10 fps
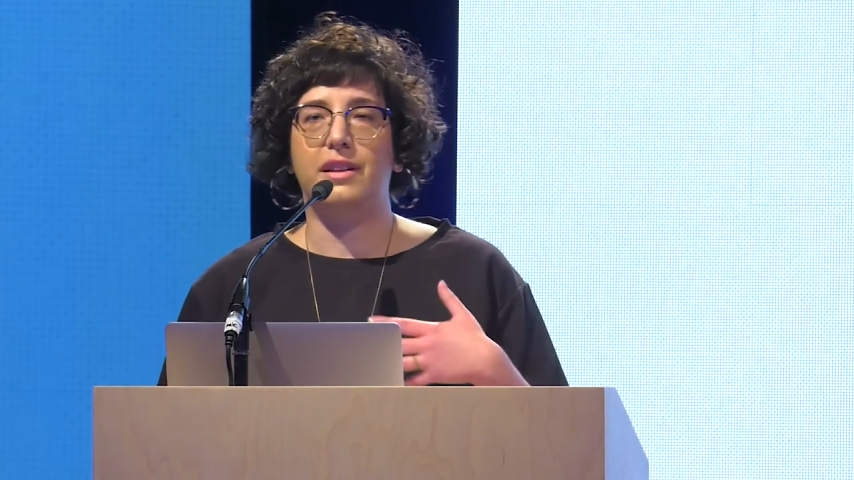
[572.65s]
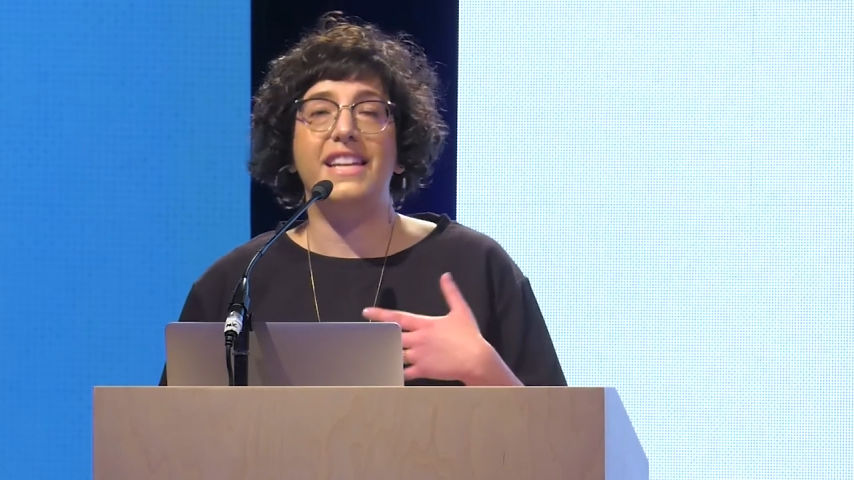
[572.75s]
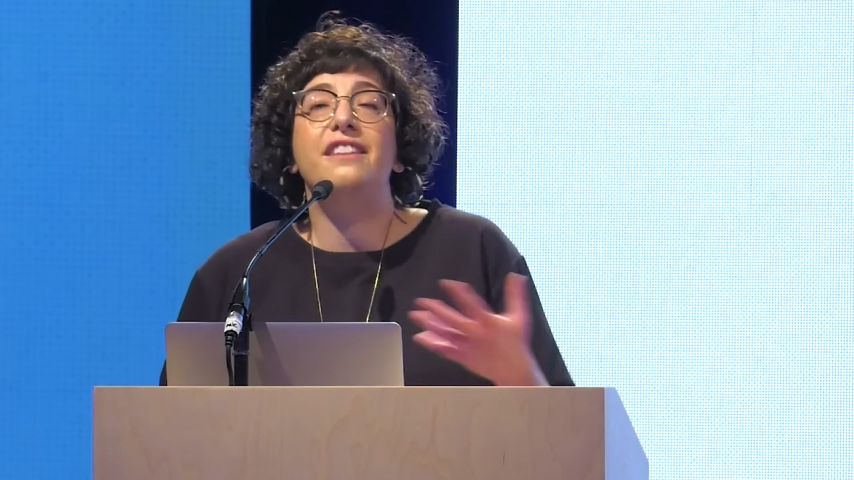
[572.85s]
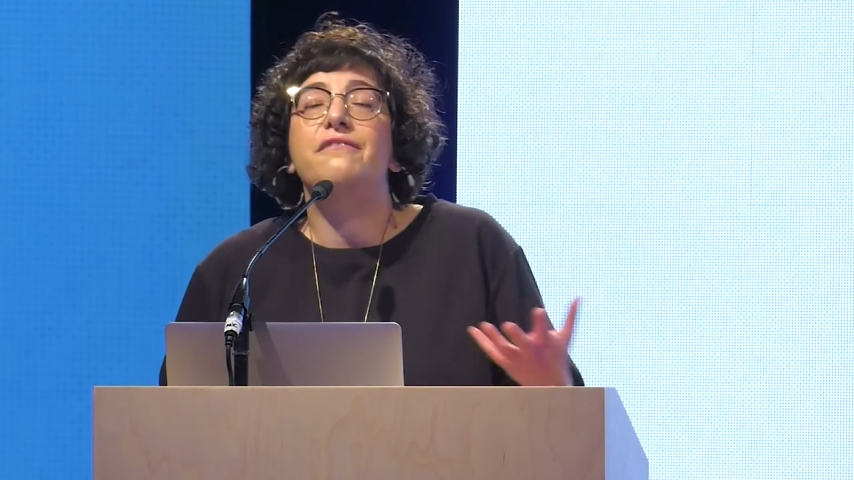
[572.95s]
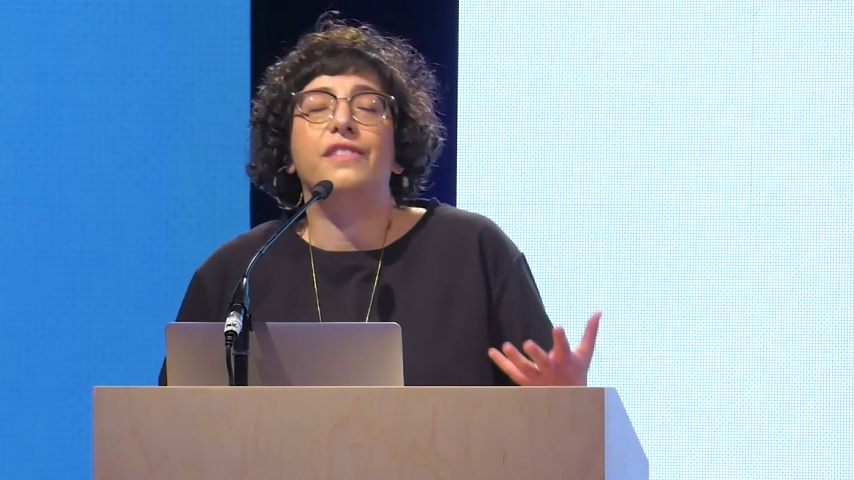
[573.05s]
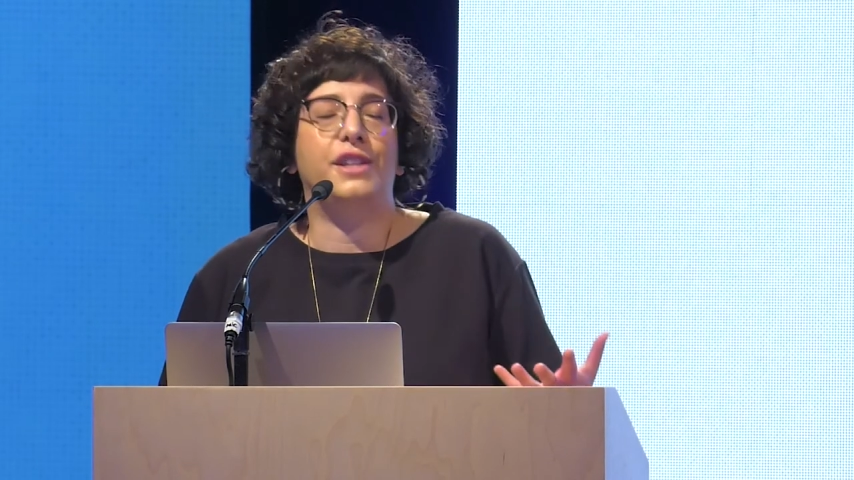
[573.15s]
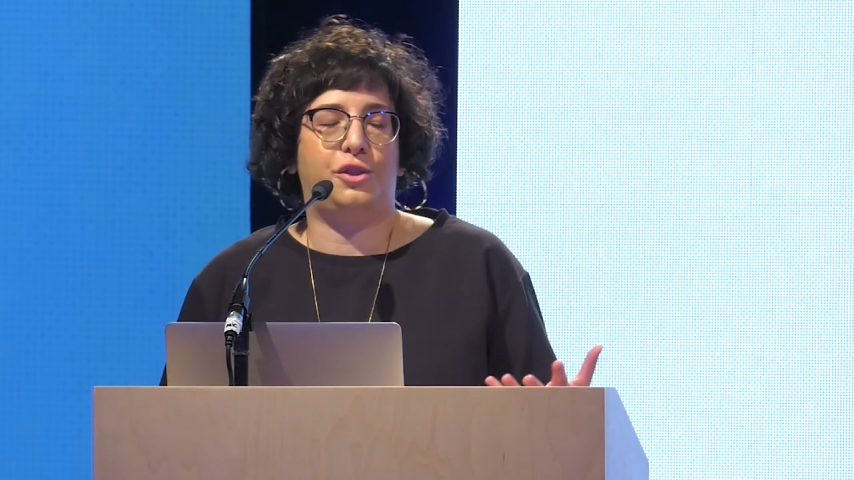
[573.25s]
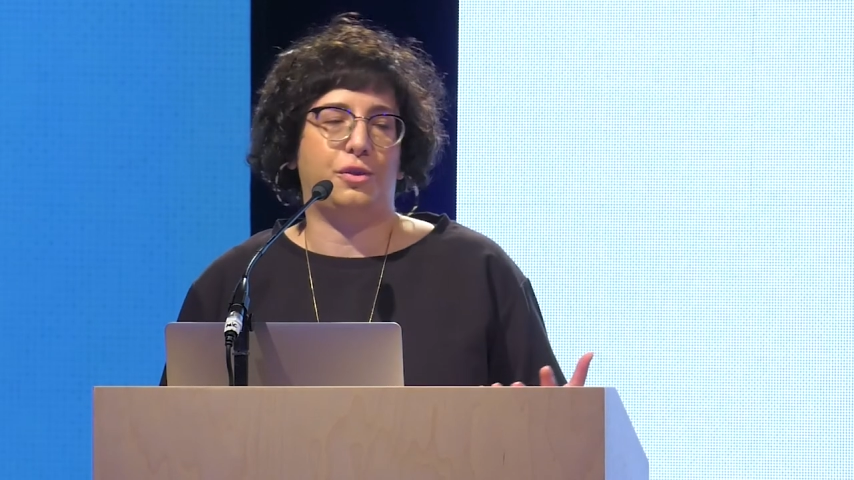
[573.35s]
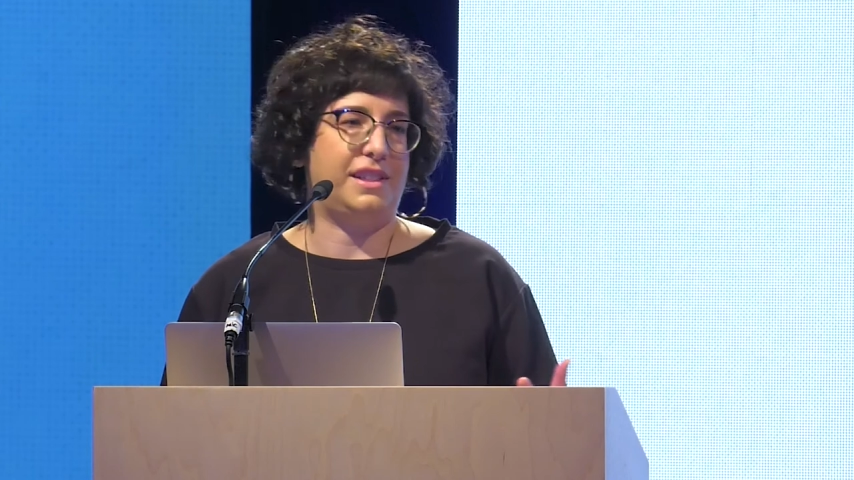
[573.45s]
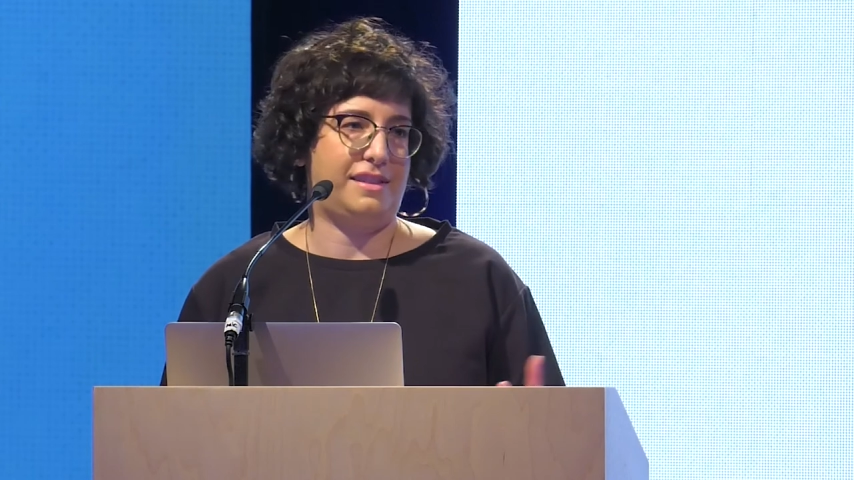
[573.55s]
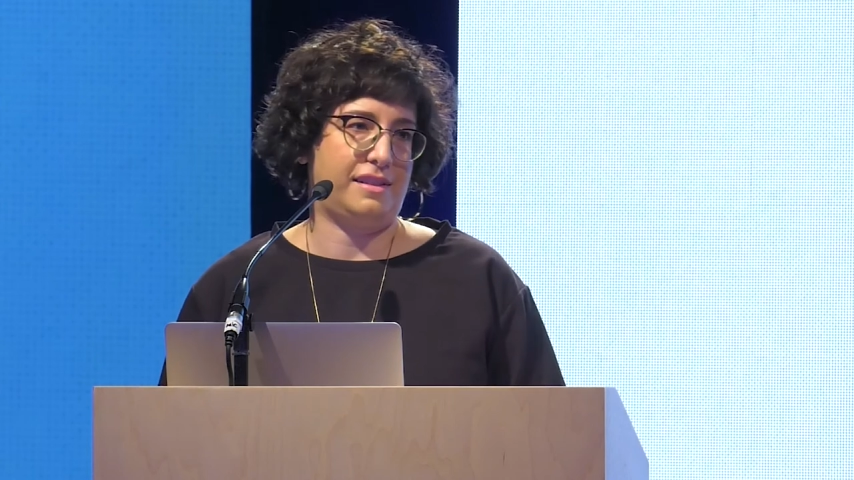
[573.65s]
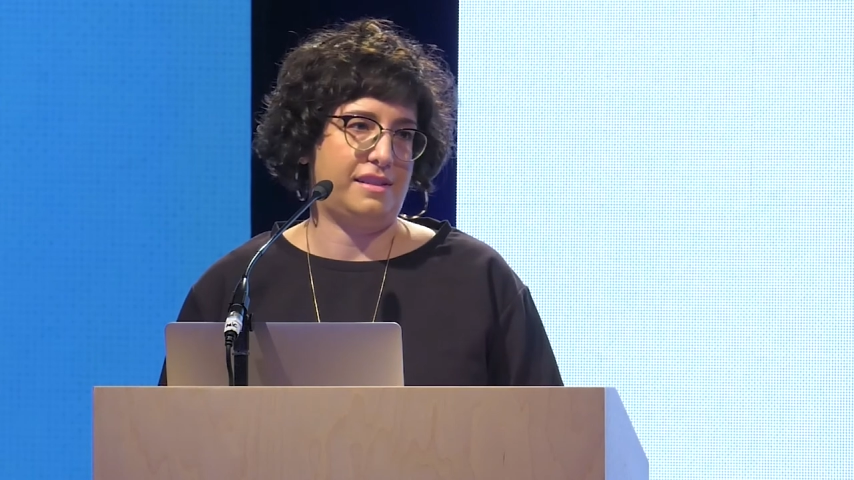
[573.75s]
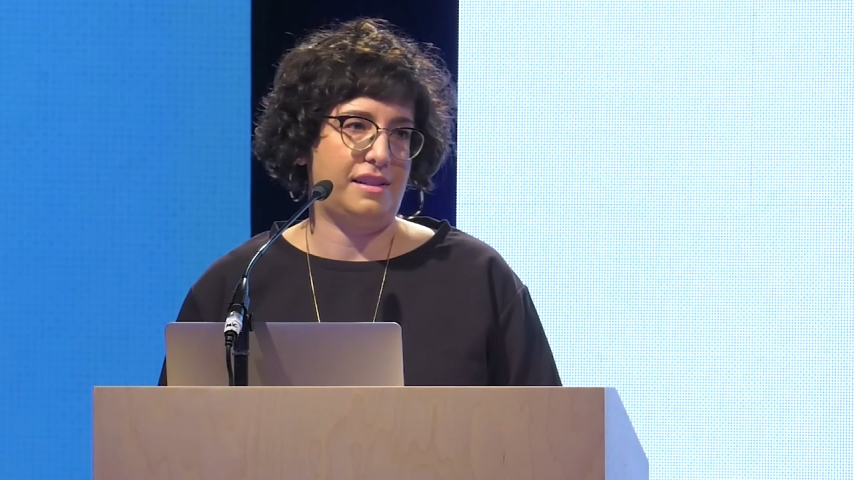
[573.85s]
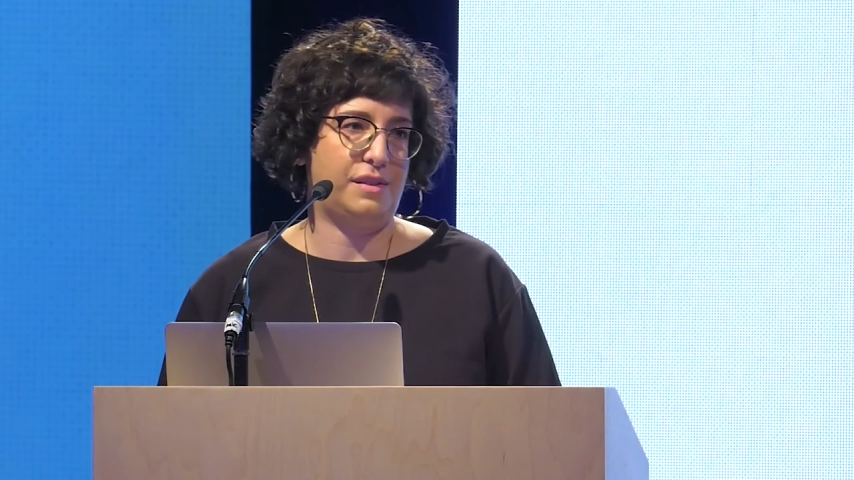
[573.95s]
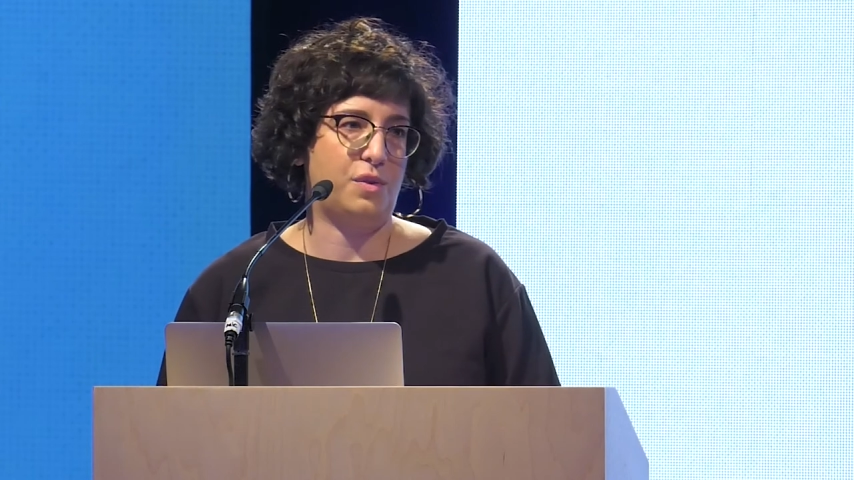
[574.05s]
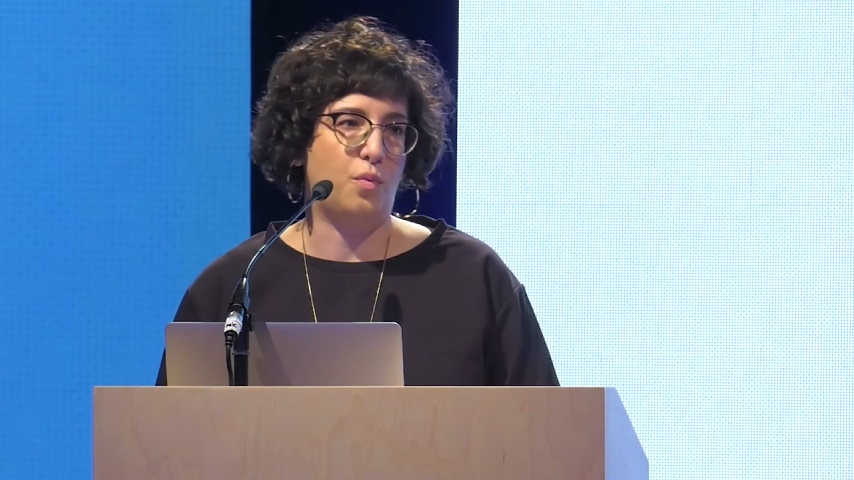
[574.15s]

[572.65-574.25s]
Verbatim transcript: infinite choices as